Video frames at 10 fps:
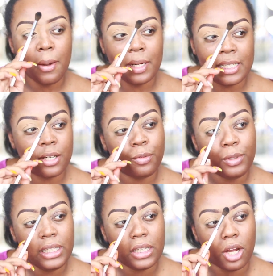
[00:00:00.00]
I'm going to take a
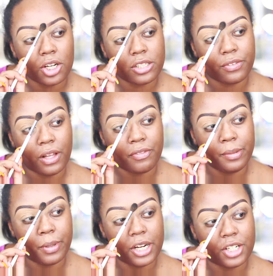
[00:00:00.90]
really large
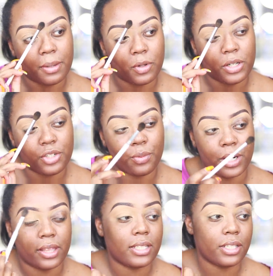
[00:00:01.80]
fluffy brush and I'm going to
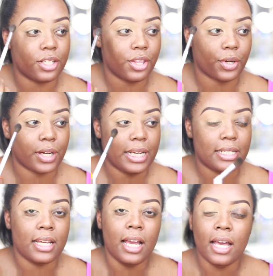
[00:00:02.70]
work this into the
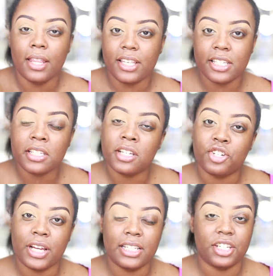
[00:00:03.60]
crease. This is a
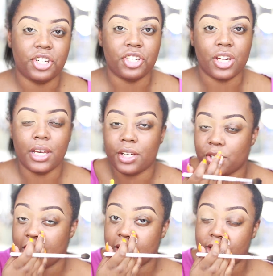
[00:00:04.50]
transition shade. A
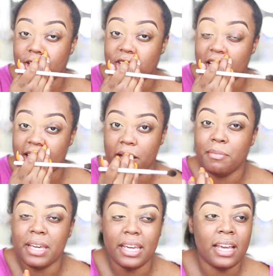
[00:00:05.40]
transition shade
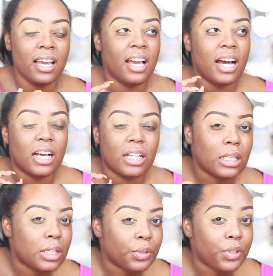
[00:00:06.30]
can be a
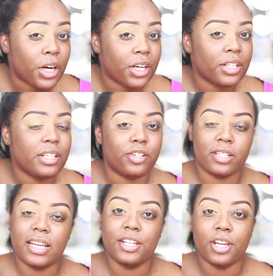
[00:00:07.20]
little darker than your
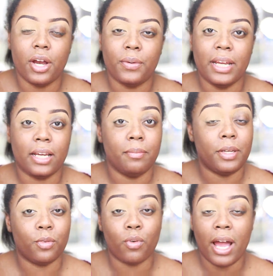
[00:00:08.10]
skin tone. It can
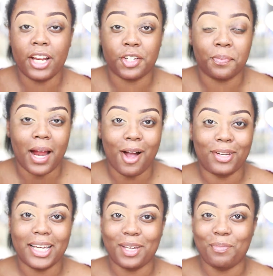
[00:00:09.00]
be reddish
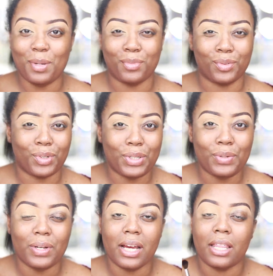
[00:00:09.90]
brown. It can be
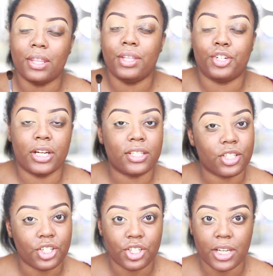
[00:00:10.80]
maroon. The
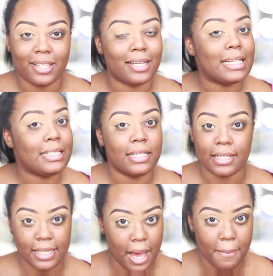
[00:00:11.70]
transition shade
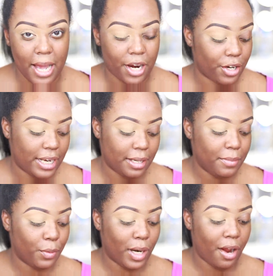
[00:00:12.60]
does not matter. It can
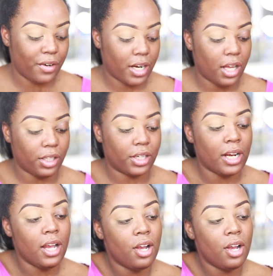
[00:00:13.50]
be whatever color.